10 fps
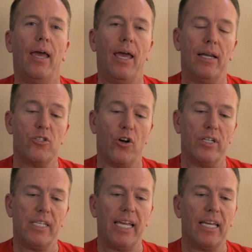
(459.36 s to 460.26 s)
and
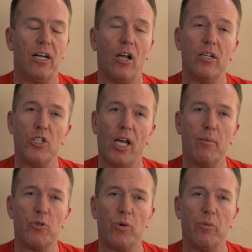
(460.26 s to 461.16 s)
started taking it on
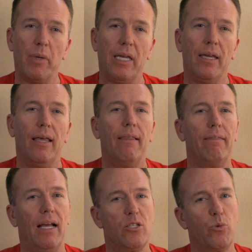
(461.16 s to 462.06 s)
jobs with me,
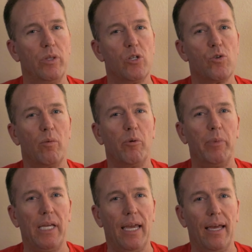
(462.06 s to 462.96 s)
that's when the trouble
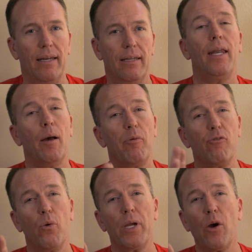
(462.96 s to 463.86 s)
began. Now,
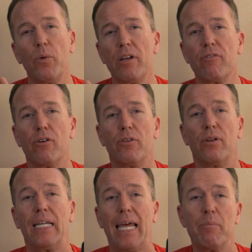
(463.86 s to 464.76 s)
before we go any
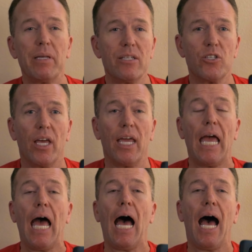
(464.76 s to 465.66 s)
further, let me say,
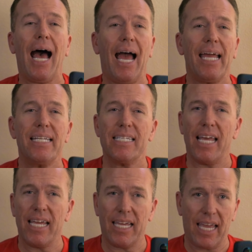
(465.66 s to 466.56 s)
I
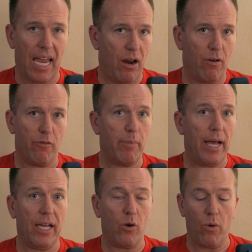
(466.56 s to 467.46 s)
take care of
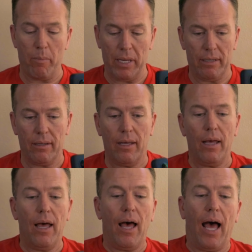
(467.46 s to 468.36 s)
my equipment.
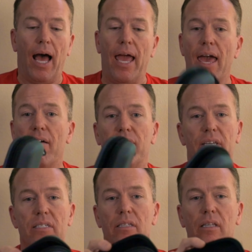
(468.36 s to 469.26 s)
I have
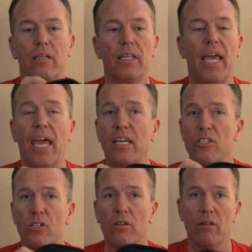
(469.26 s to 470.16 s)
this little
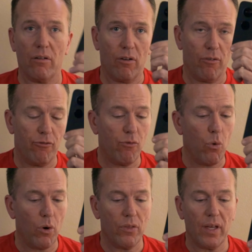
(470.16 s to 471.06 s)
case
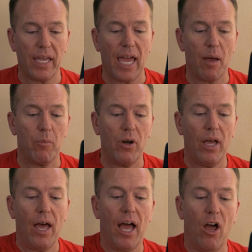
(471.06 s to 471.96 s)
for the
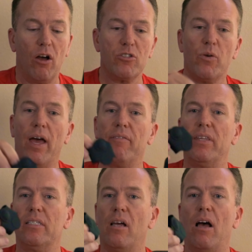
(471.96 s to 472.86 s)
camera. I also have
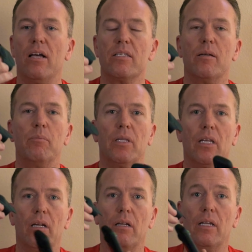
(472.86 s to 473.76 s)
this awesome
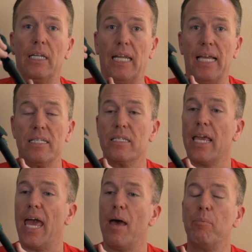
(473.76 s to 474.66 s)
little lens
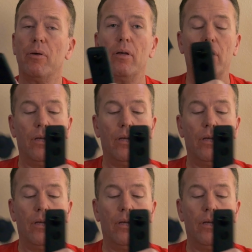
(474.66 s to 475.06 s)
cap.